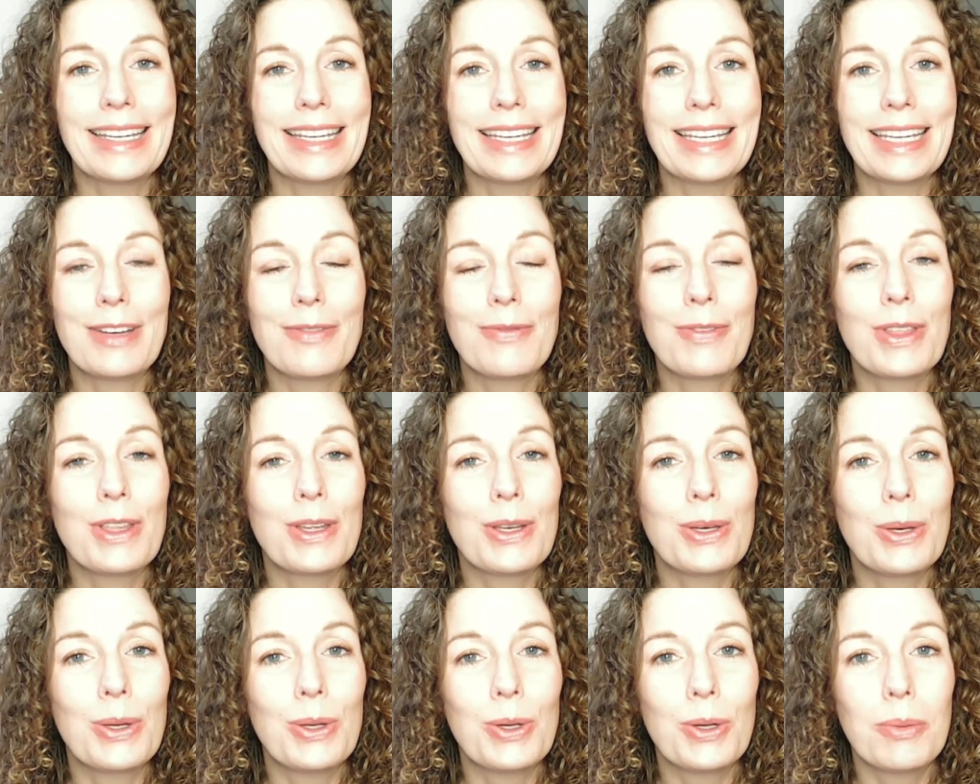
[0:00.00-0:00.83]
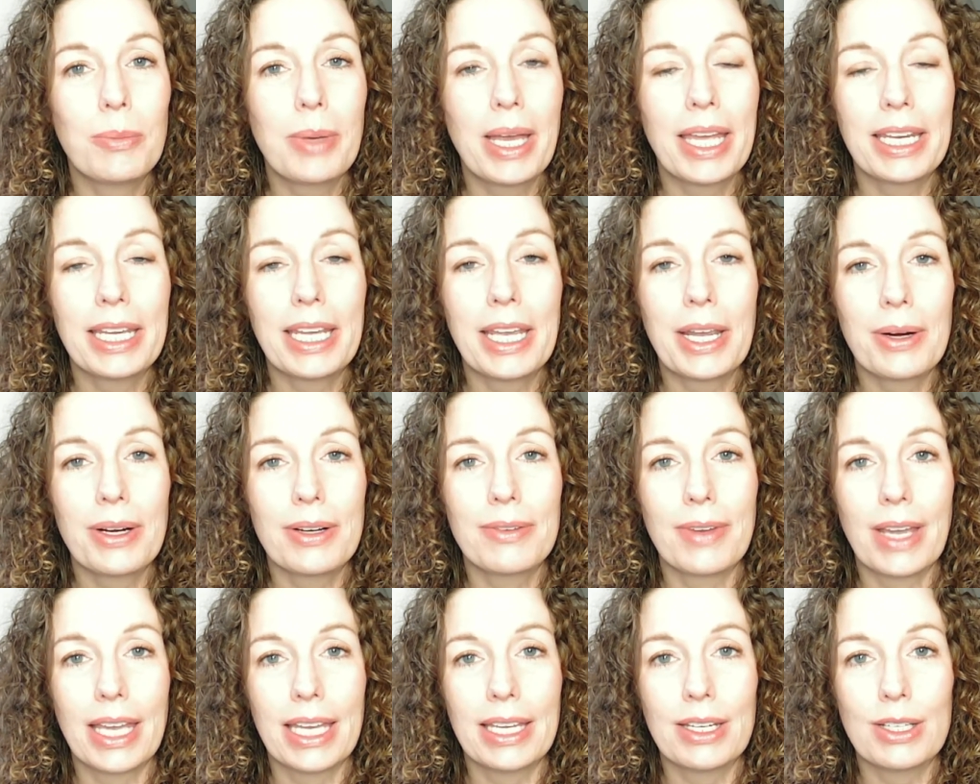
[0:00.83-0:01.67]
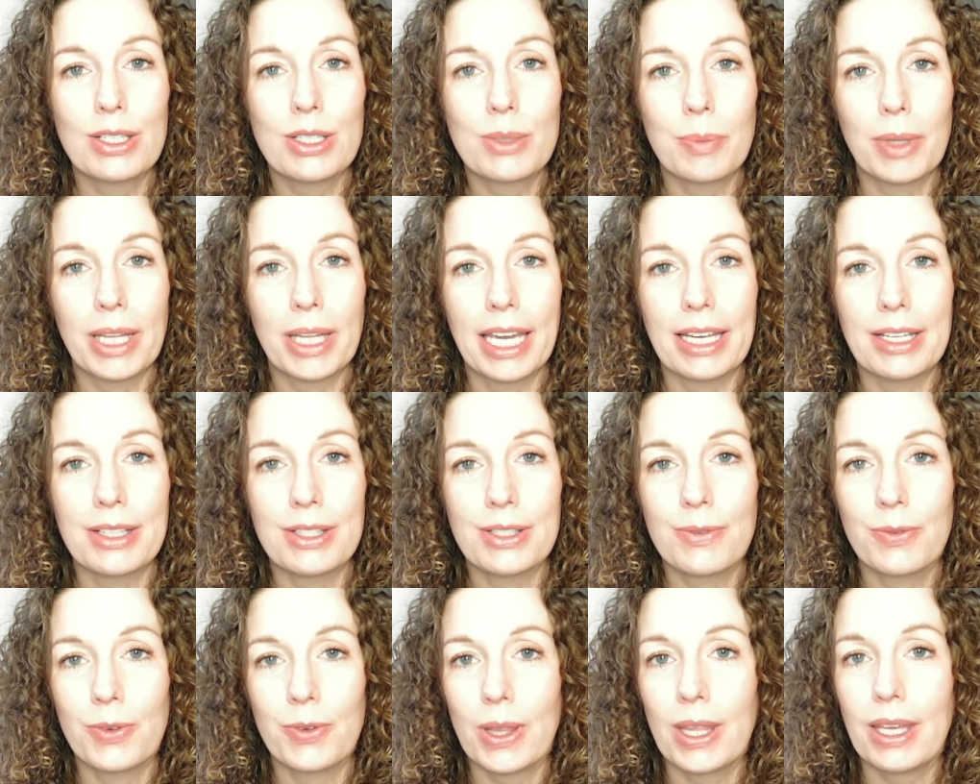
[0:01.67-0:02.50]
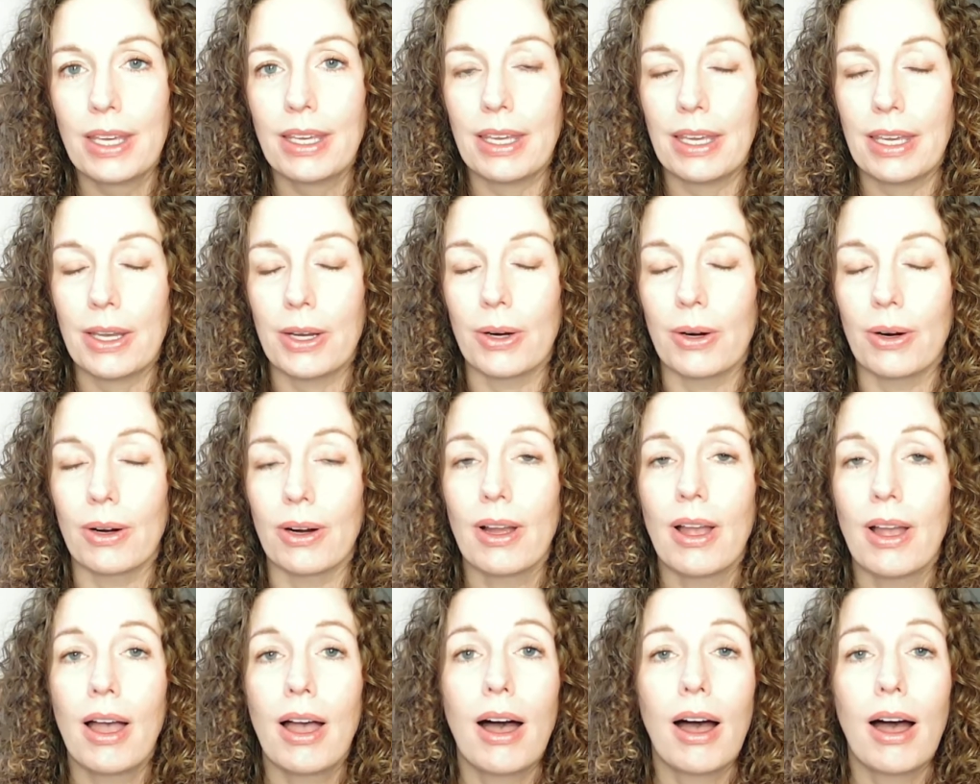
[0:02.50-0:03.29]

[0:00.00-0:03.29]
If the new Medicare Advantage plans for the year